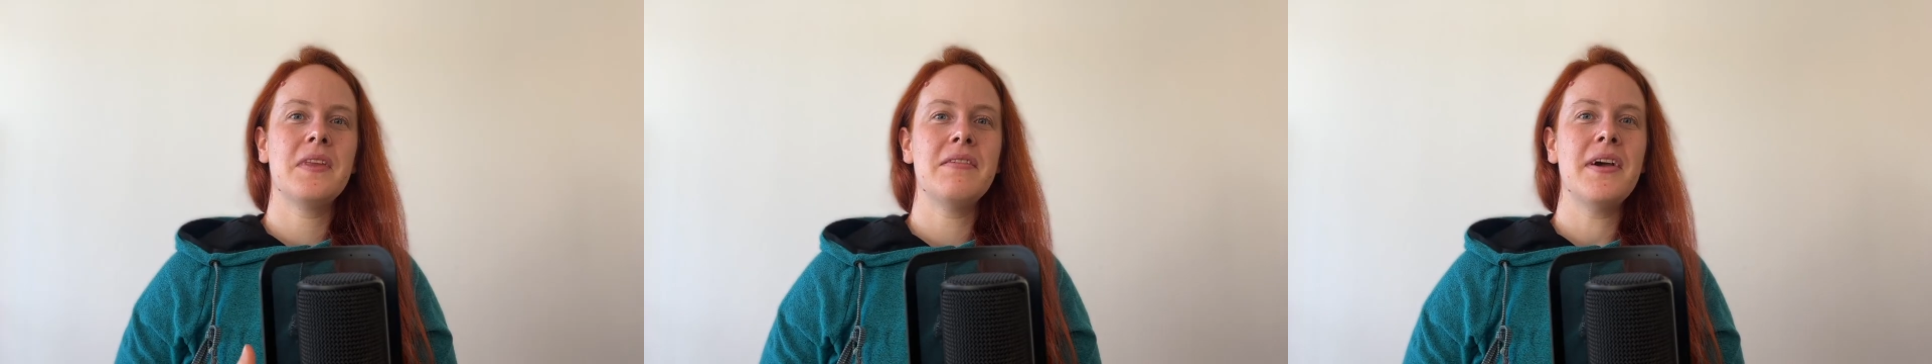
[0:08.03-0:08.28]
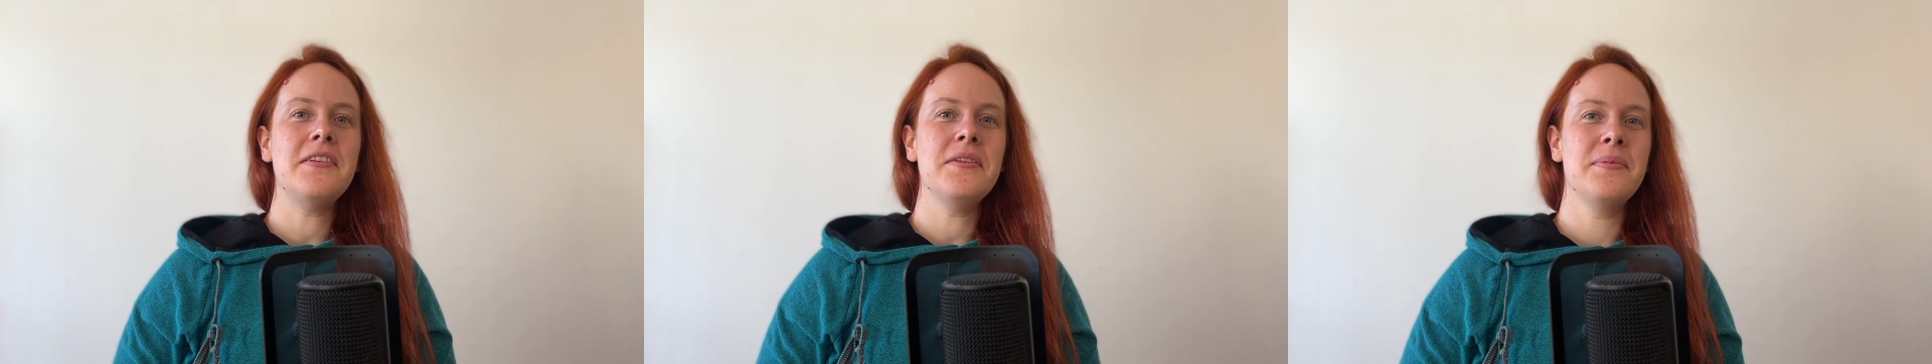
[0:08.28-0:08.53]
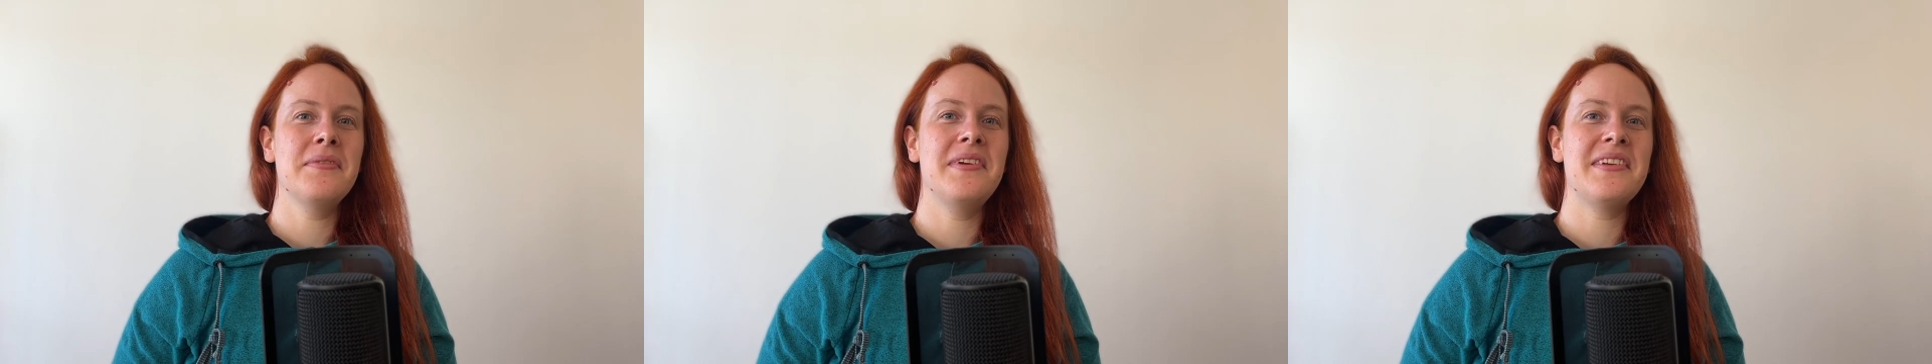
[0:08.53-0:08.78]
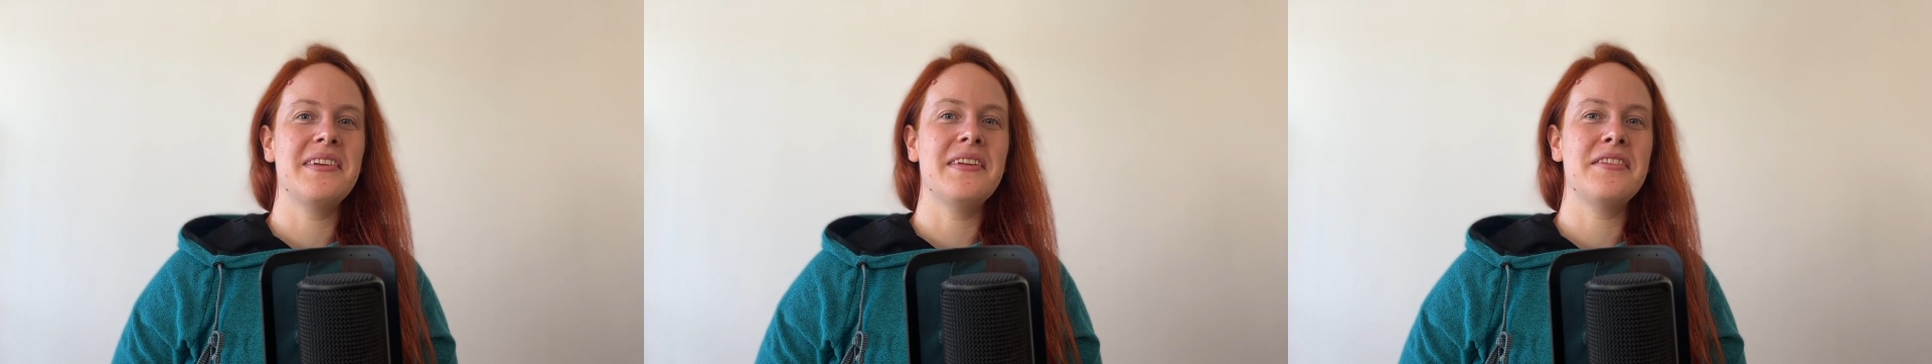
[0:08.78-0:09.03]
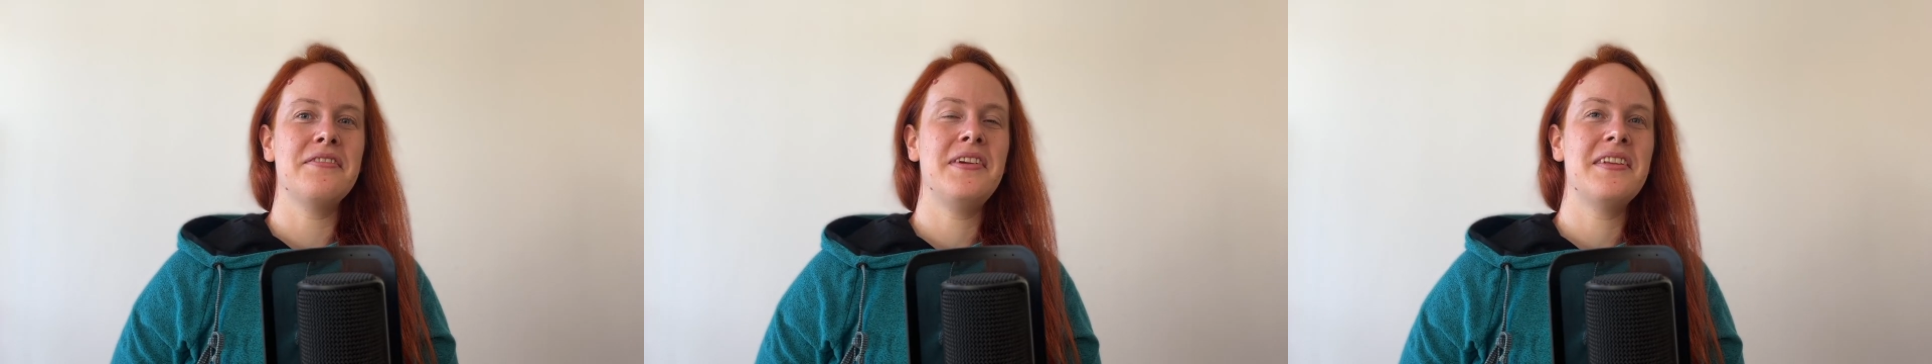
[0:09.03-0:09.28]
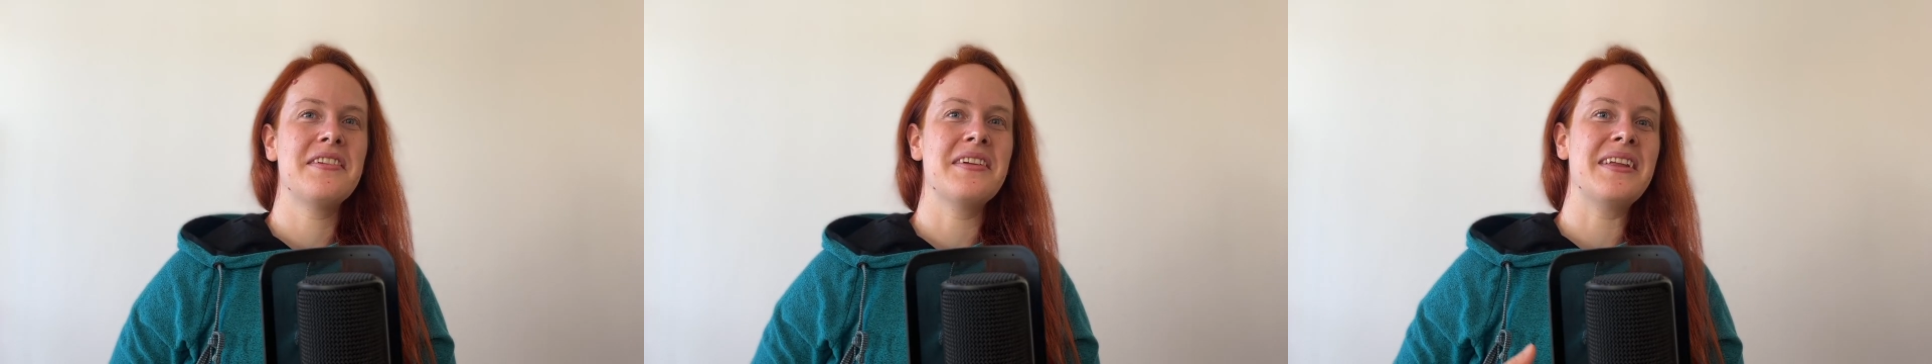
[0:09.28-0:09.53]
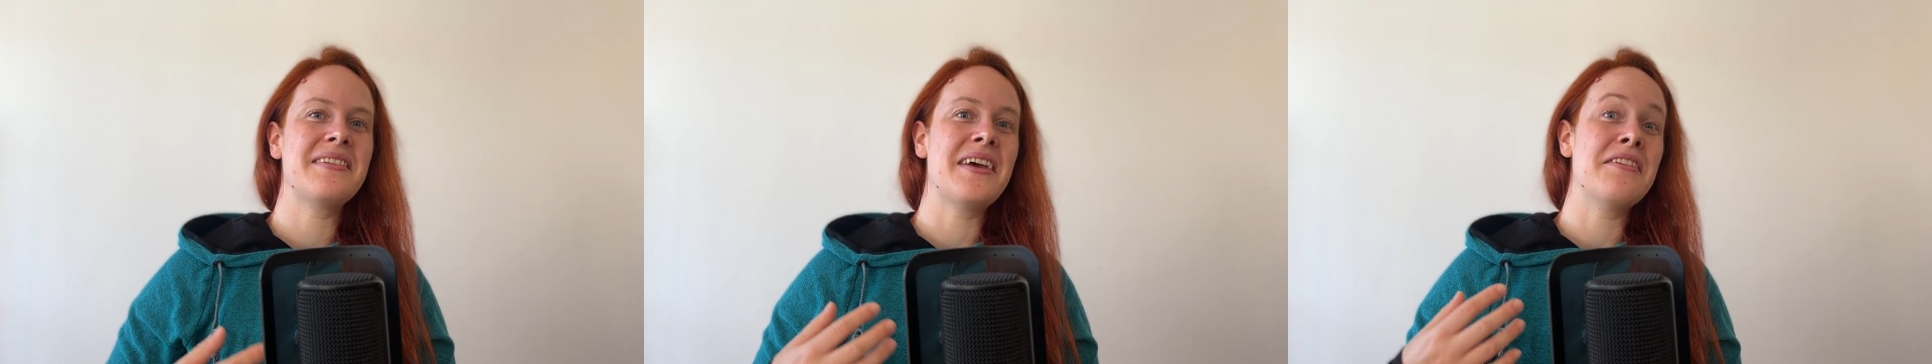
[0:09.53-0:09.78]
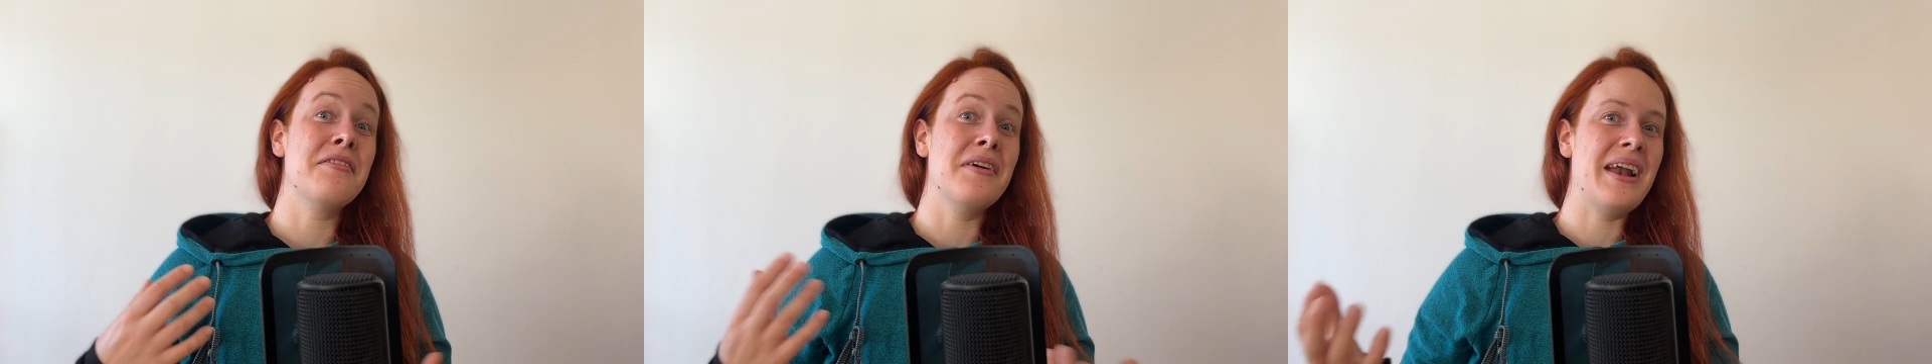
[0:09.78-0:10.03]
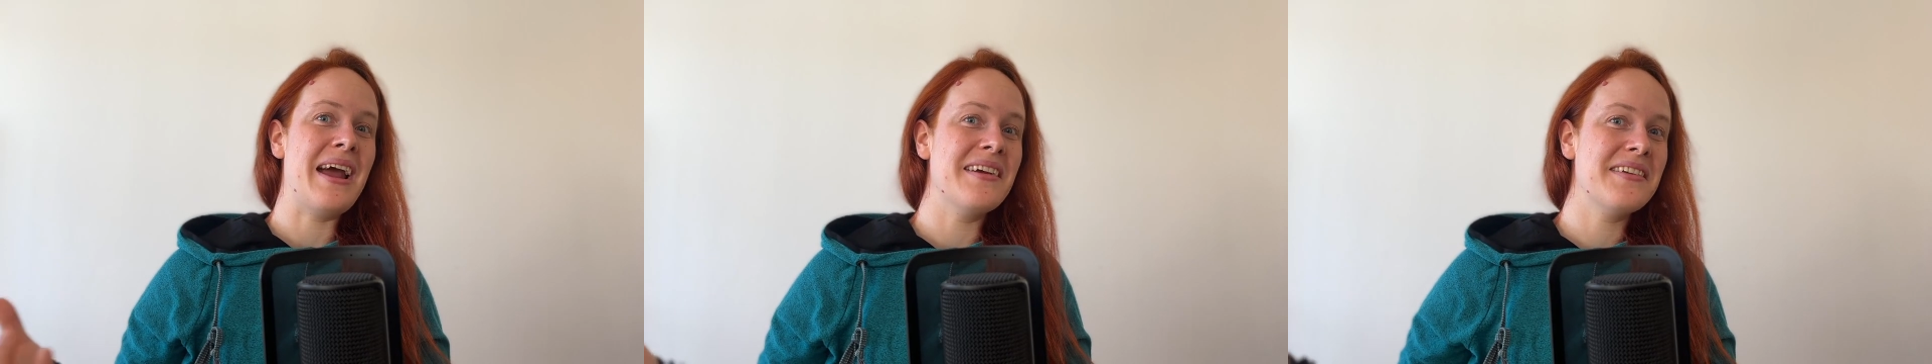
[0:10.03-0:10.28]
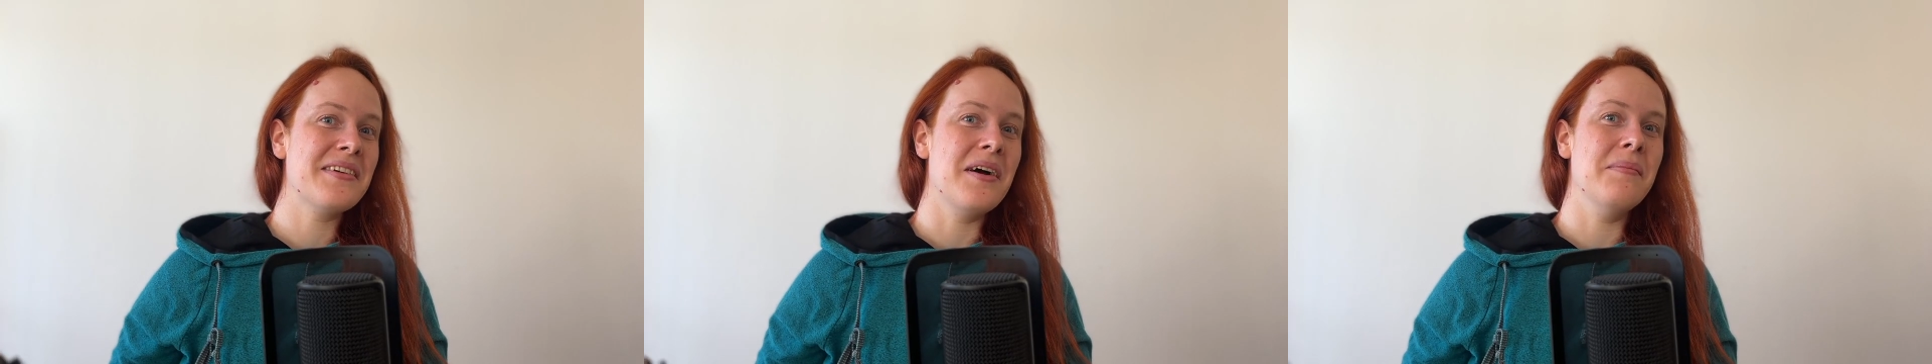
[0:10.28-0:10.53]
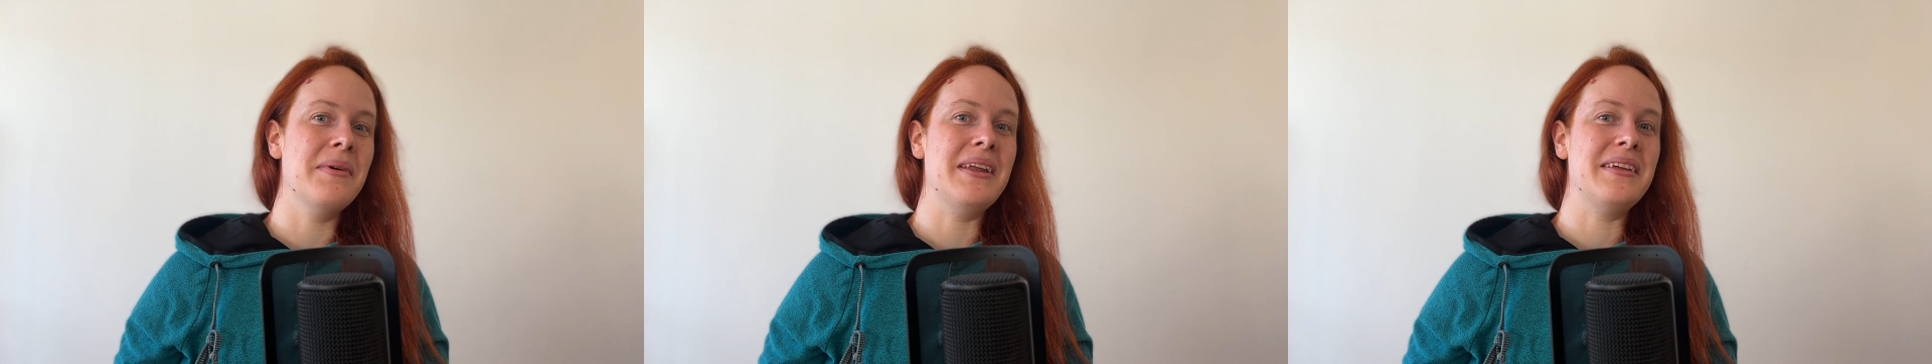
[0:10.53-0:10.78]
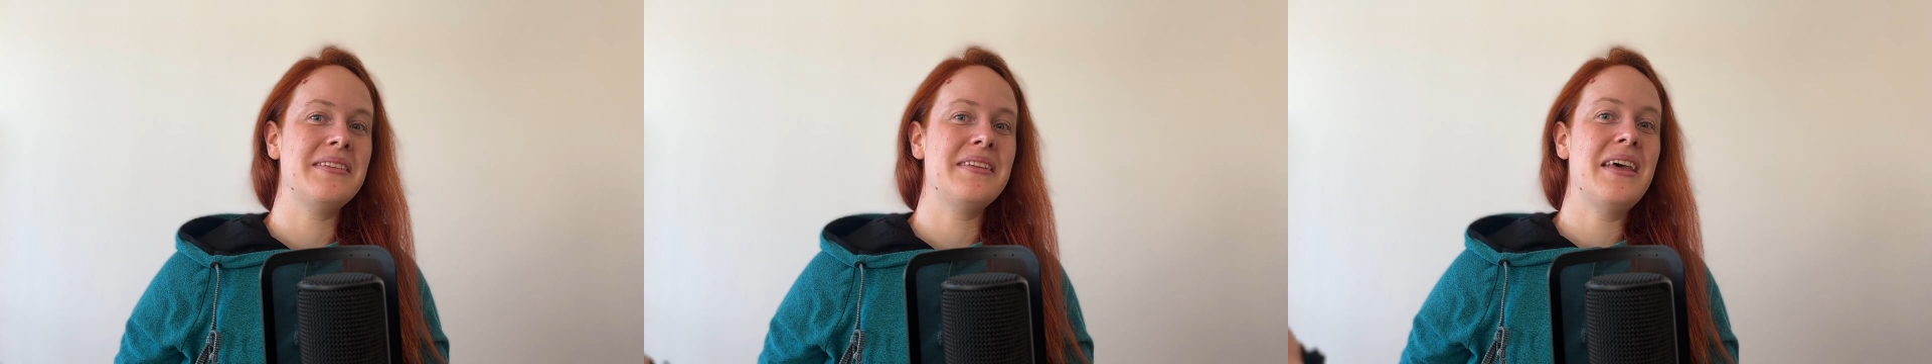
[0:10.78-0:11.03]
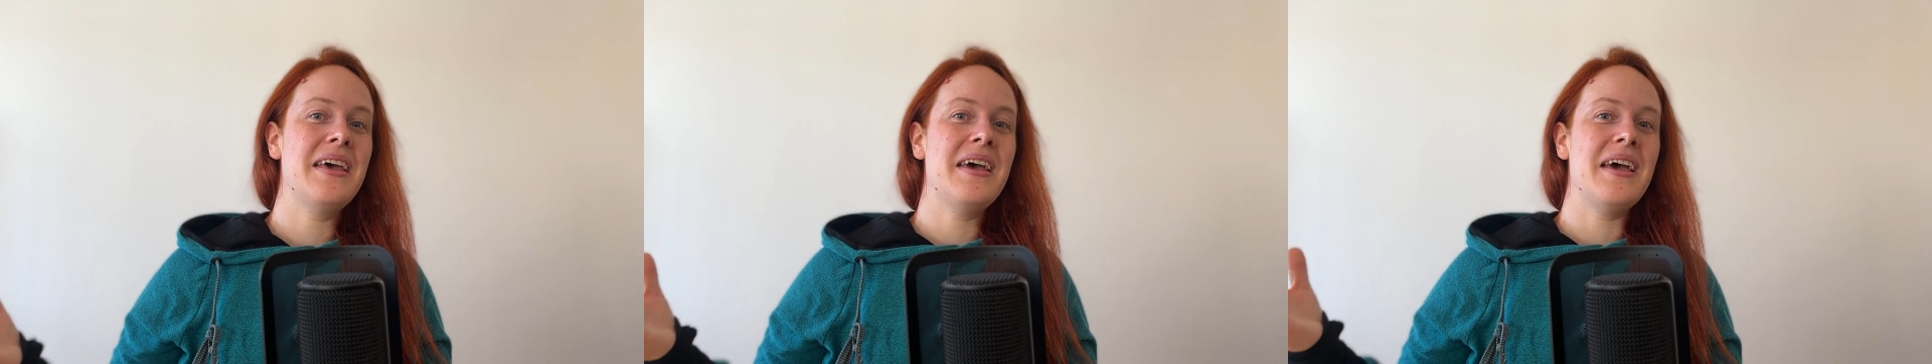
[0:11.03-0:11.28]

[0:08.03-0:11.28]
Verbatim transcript: Device supervision is a feature designed for large companies,